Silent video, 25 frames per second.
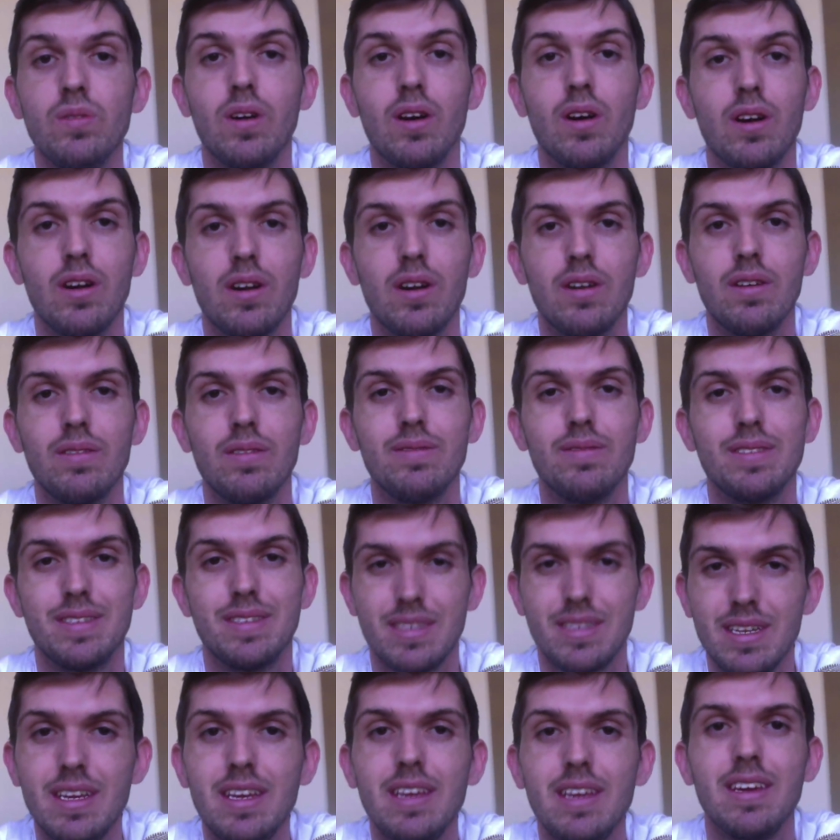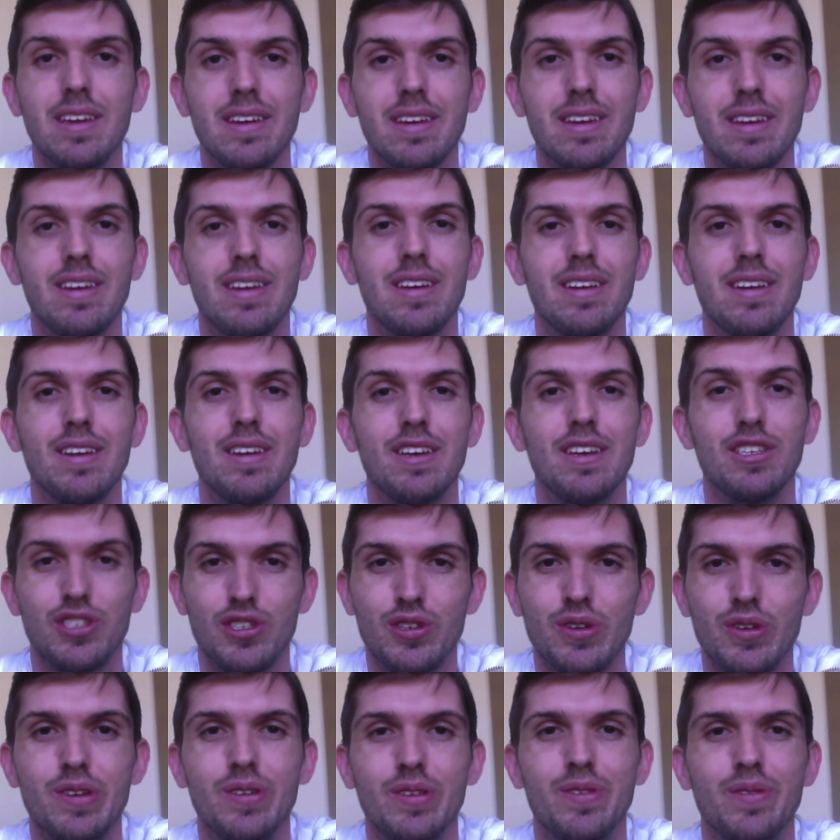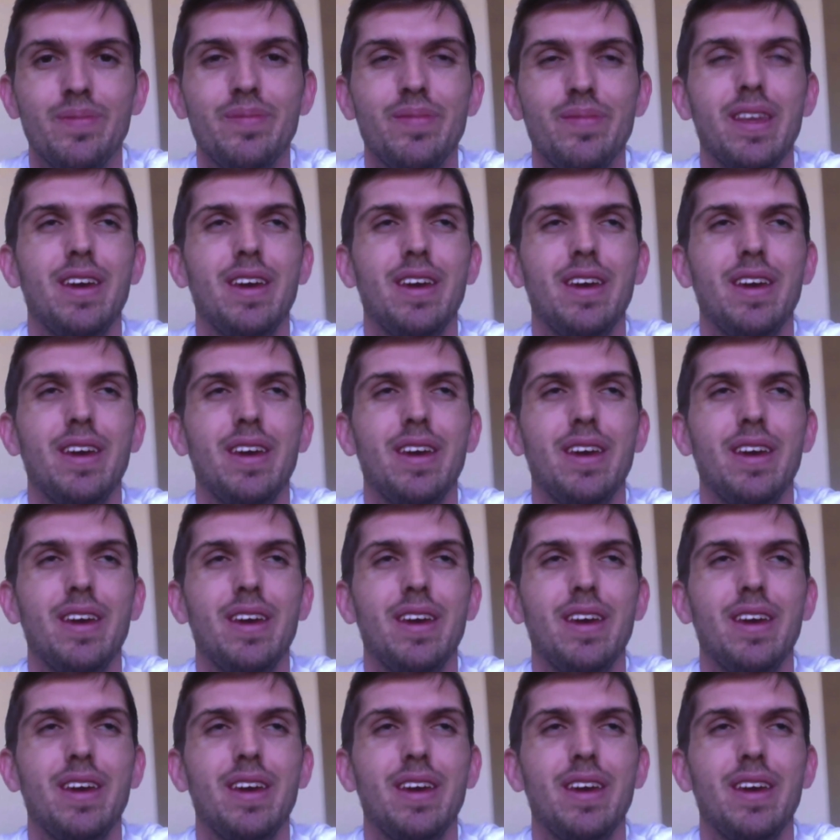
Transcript: are seeing is true.